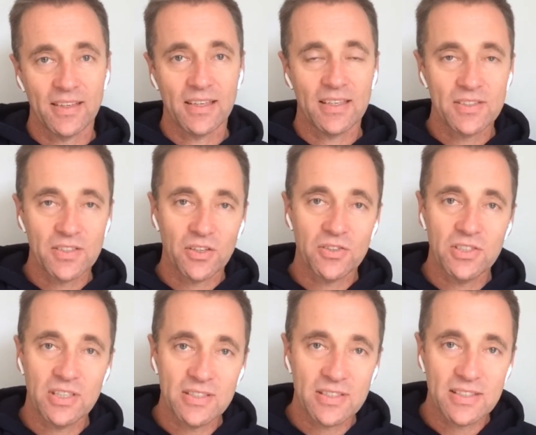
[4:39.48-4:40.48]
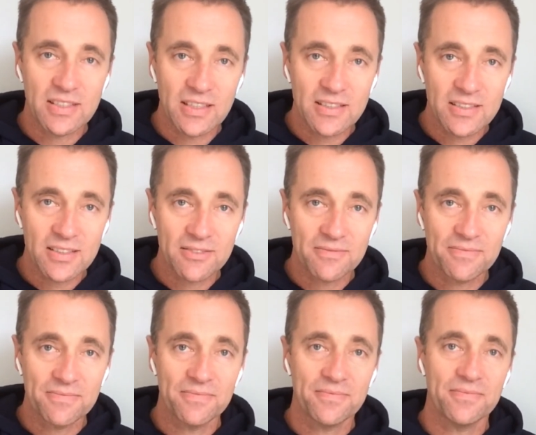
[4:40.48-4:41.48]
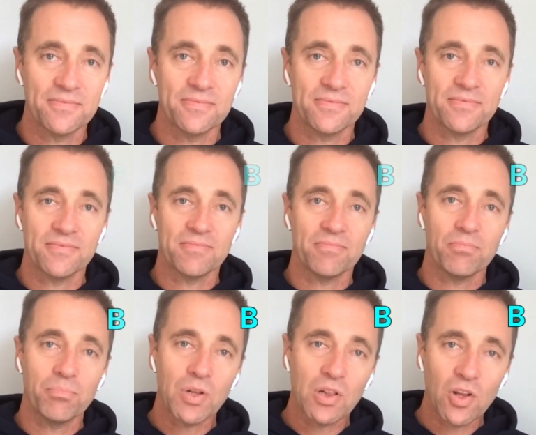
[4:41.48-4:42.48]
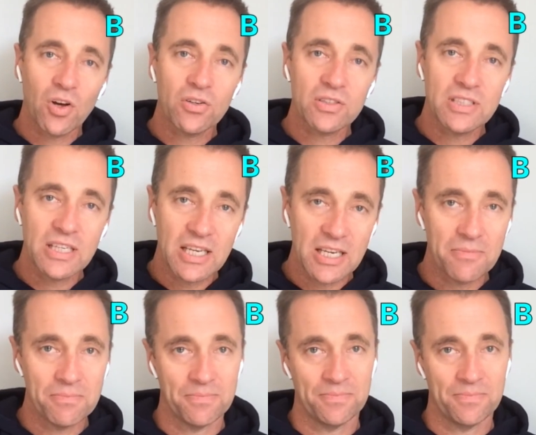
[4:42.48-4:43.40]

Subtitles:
And so Jesus says, belong to him.